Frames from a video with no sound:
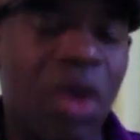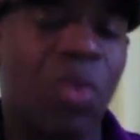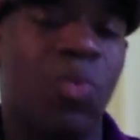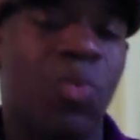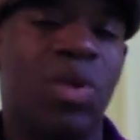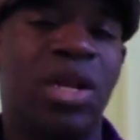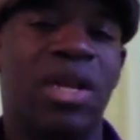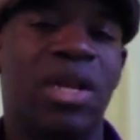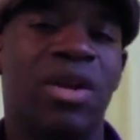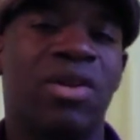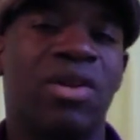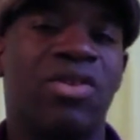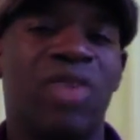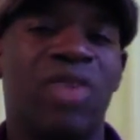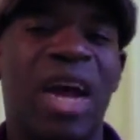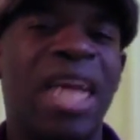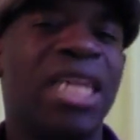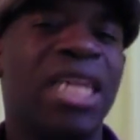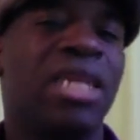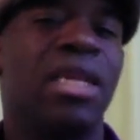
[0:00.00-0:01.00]
when they're
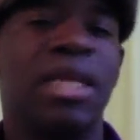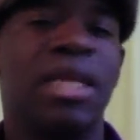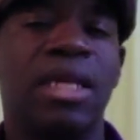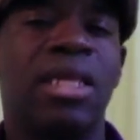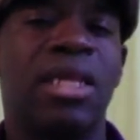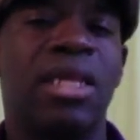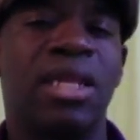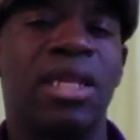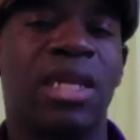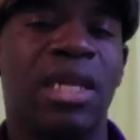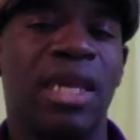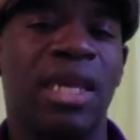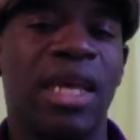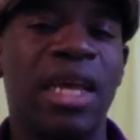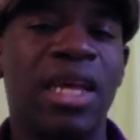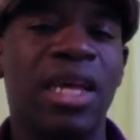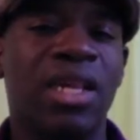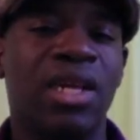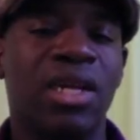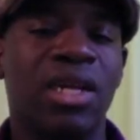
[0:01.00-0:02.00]
trying to listen to
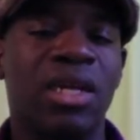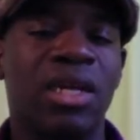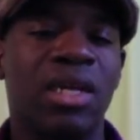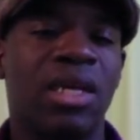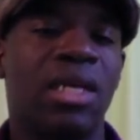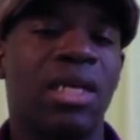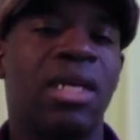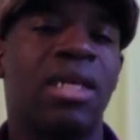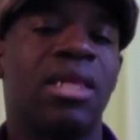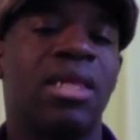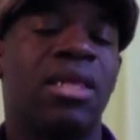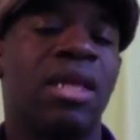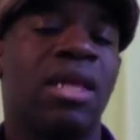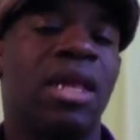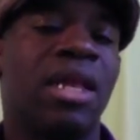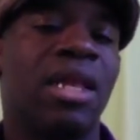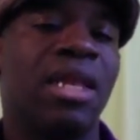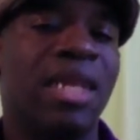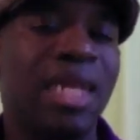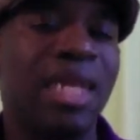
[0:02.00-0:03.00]
English is
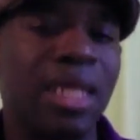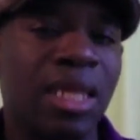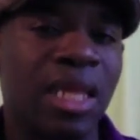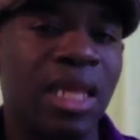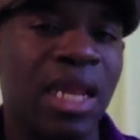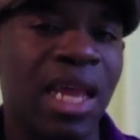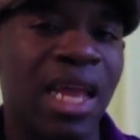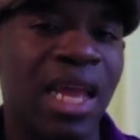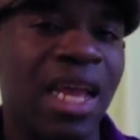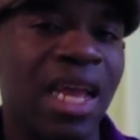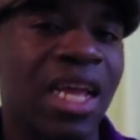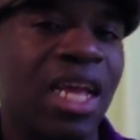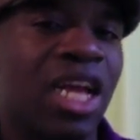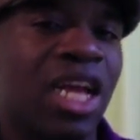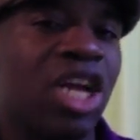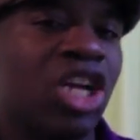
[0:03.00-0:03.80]
listening